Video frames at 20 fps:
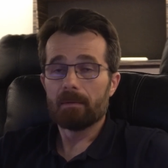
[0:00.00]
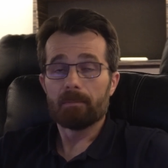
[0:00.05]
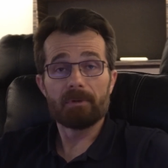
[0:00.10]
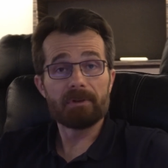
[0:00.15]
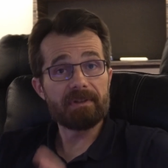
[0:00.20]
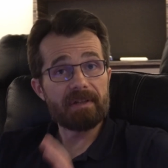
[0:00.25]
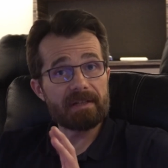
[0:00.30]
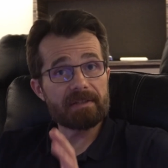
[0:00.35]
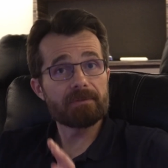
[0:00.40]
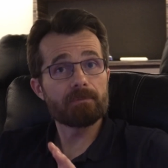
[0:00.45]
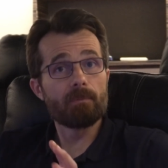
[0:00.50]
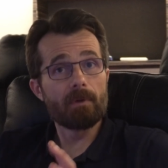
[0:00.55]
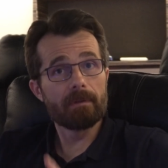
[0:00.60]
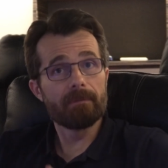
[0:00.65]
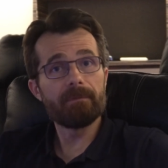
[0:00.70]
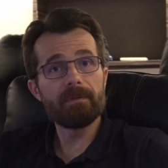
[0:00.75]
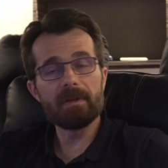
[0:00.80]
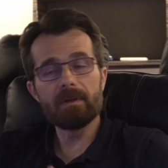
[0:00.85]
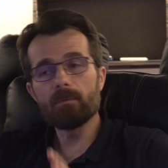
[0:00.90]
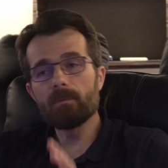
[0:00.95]
But that's
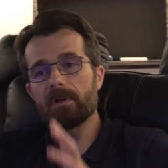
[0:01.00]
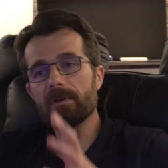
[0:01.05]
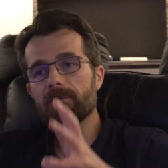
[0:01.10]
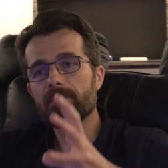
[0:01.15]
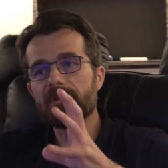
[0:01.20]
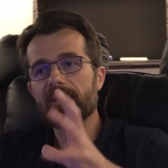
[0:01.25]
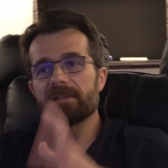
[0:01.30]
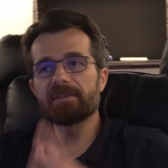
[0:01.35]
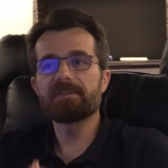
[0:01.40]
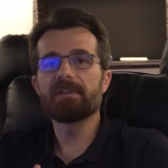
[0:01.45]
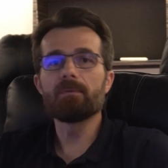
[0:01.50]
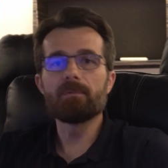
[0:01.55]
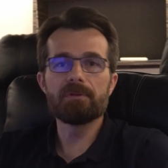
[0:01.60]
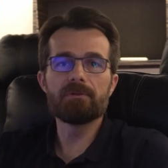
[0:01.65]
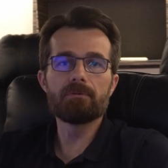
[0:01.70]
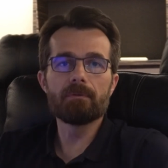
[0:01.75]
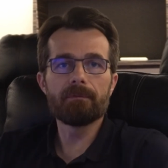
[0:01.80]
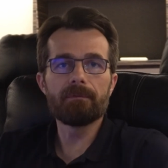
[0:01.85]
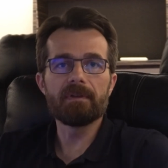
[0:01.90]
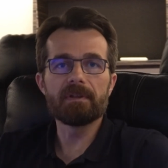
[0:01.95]
one thing when, let's say,
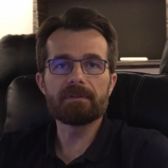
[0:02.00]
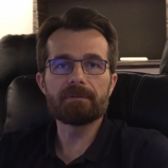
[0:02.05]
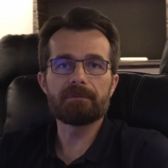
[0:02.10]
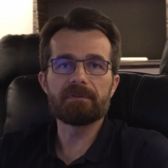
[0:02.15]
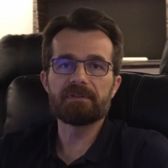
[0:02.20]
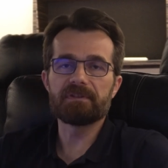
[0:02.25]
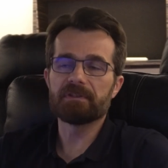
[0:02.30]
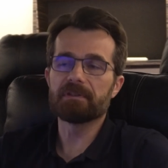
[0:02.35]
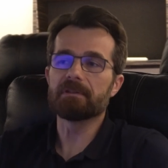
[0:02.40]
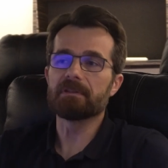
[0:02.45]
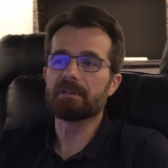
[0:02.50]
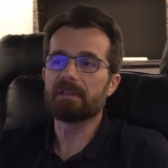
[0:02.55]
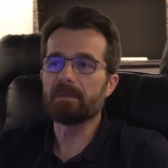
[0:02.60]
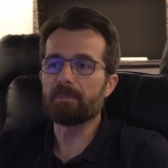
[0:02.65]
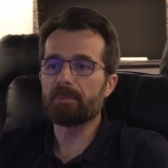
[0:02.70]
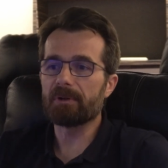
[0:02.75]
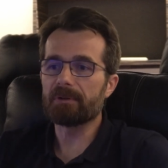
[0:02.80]
we do things physically.